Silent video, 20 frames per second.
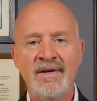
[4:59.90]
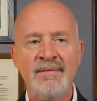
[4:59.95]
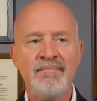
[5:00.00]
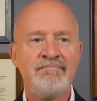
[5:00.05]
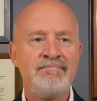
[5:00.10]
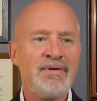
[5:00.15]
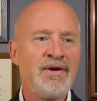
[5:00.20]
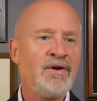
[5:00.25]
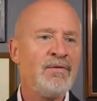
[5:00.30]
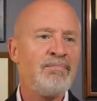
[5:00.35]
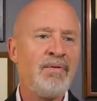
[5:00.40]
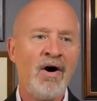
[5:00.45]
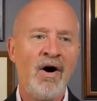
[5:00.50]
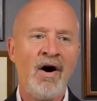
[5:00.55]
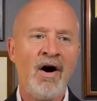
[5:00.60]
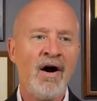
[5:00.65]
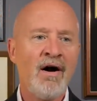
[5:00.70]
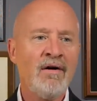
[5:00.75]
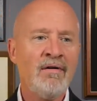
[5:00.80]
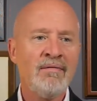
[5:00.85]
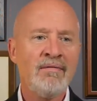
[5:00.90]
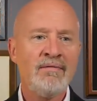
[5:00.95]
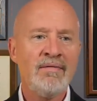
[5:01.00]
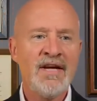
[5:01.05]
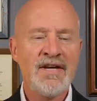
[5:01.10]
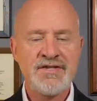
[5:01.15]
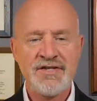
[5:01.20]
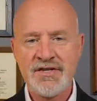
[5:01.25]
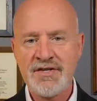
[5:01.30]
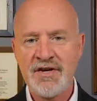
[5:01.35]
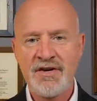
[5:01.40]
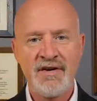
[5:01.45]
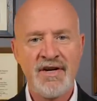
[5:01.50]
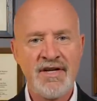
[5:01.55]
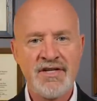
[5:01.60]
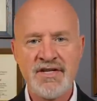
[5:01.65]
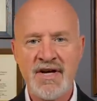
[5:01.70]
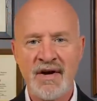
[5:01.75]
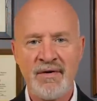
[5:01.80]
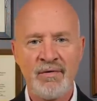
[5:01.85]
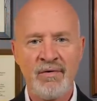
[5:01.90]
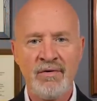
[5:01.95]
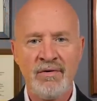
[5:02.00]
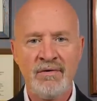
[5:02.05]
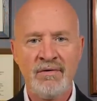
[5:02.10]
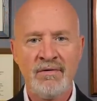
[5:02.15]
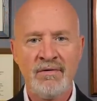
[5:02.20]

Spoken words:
Bill Barr, his attorney general,